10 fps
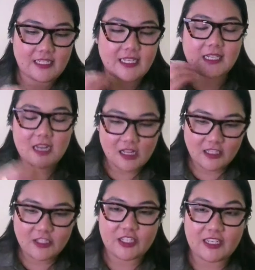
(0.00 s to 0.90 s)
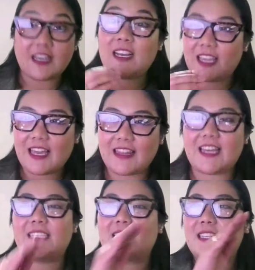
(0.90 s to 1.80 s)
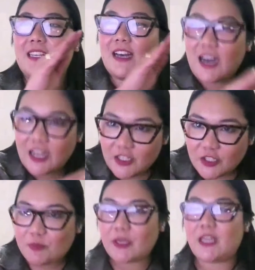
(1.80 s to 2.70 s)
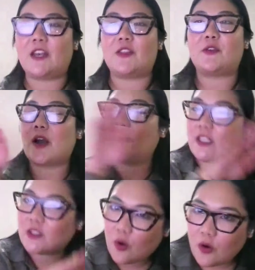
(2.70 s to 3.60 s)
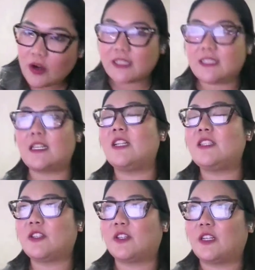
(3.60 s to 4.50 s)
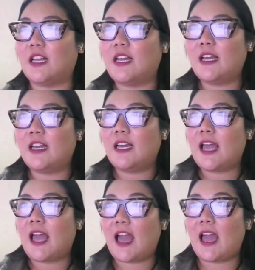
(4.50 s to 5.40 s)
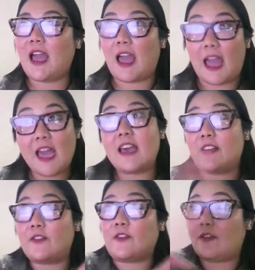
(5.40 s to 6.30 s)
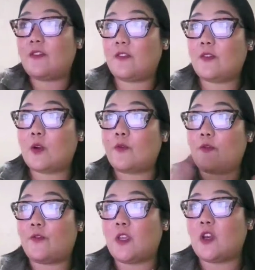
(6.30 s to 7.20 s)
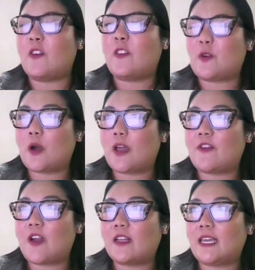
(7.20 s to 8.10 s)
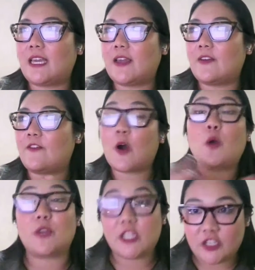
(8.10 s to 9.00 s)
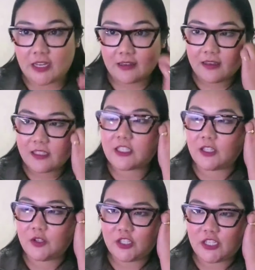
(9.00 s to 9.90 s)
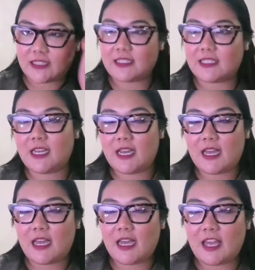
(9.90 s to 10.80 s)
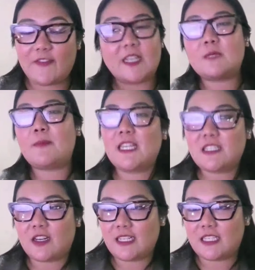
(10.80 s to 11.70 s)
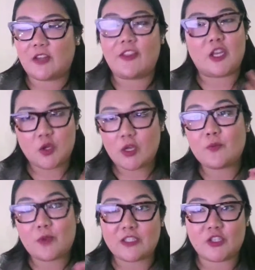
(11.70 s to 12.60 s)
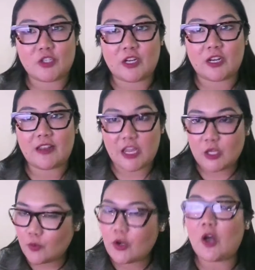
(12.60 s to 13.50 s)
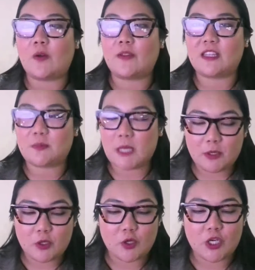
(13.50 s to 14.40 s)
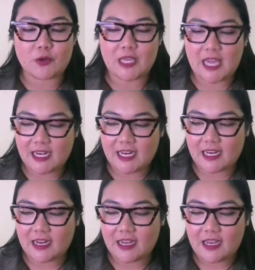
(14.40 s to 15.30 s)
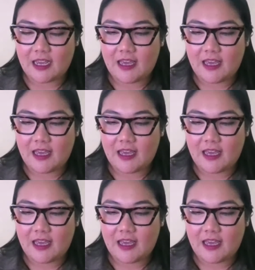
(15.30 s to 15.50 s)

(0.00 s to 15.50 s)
the technology, again, that is underpinned throughout these horizontal and, you know, quite frankly, far-reaching solutions. If it is based on Intel, then you can rest assured that you know that the people who created